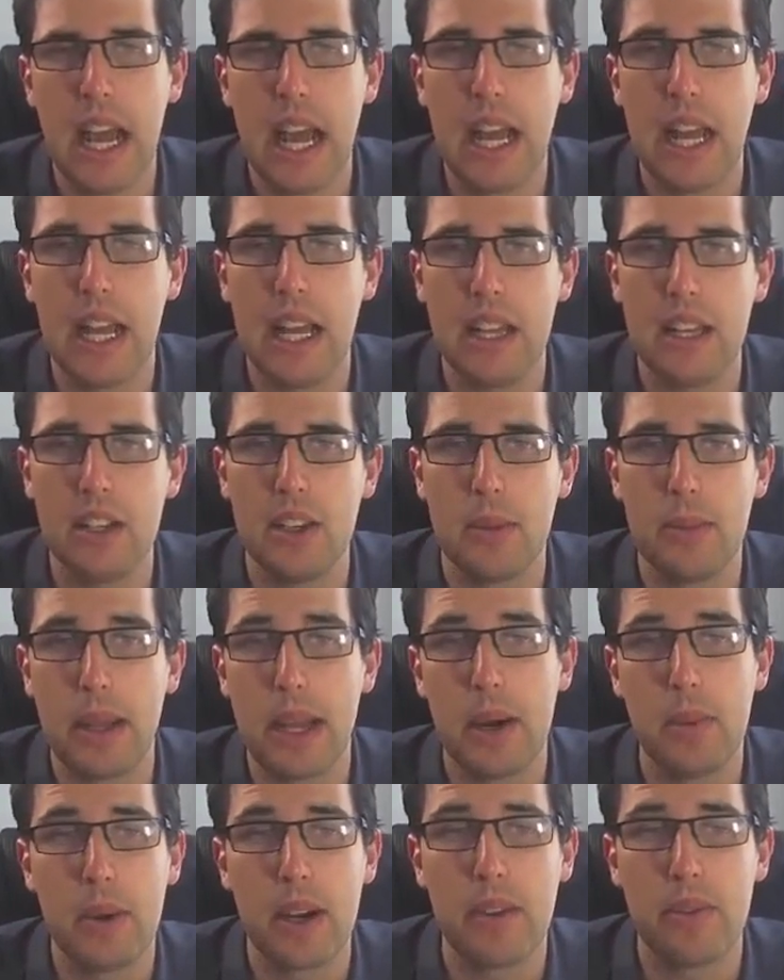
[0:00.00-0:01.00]
And
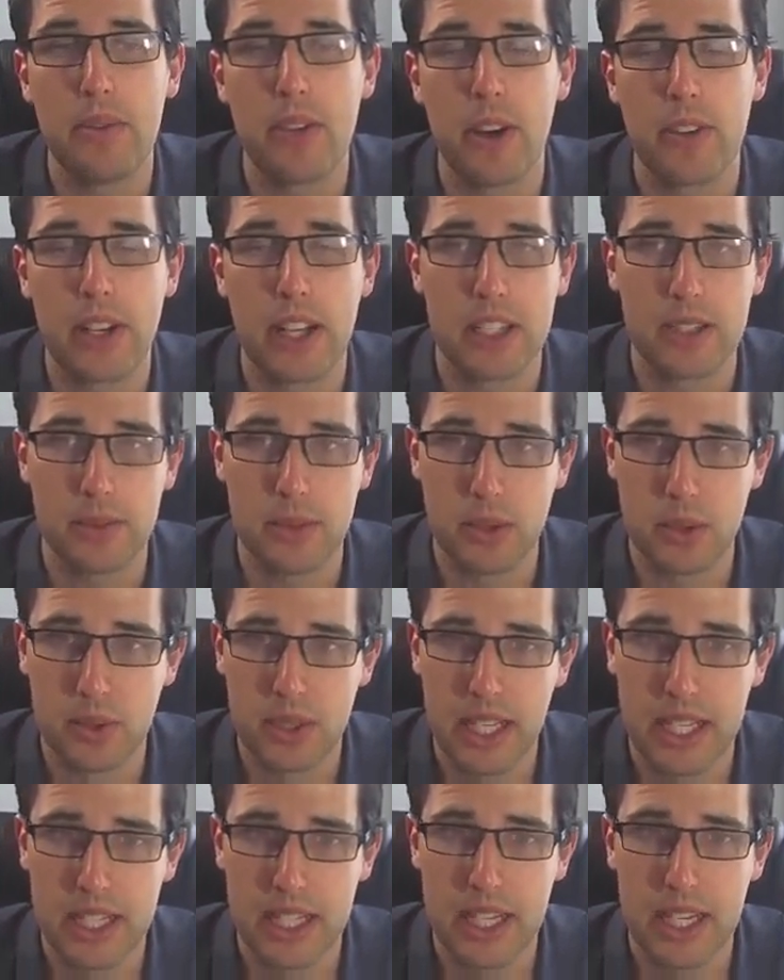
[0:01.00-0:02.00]
about 1 in 5 customers will
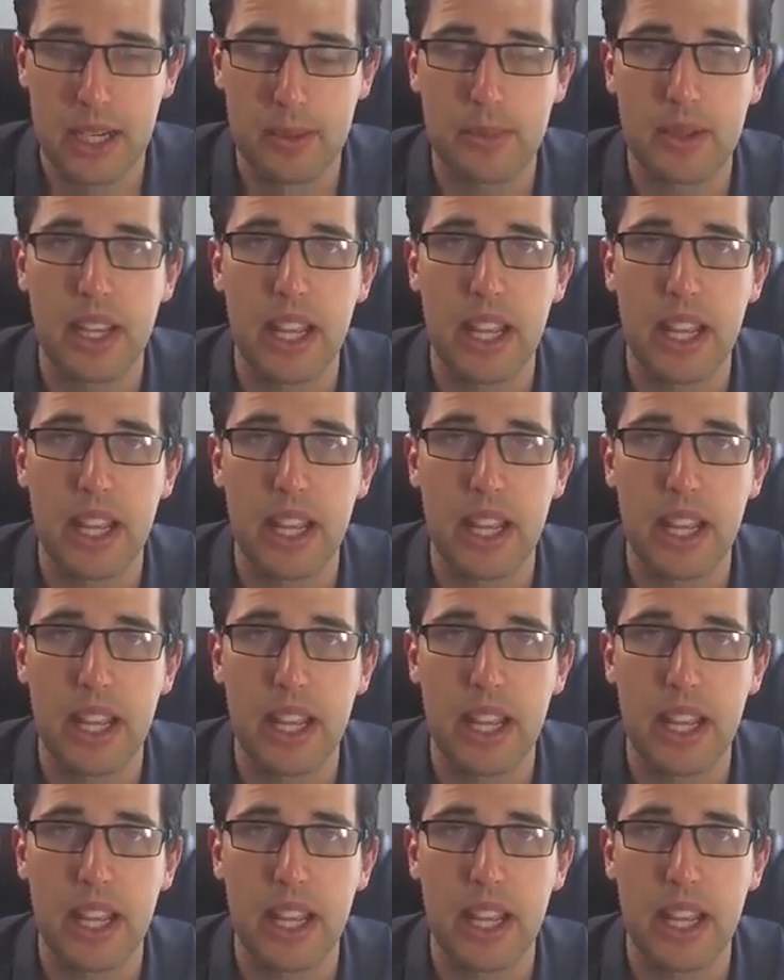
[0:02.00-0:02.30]
take that up.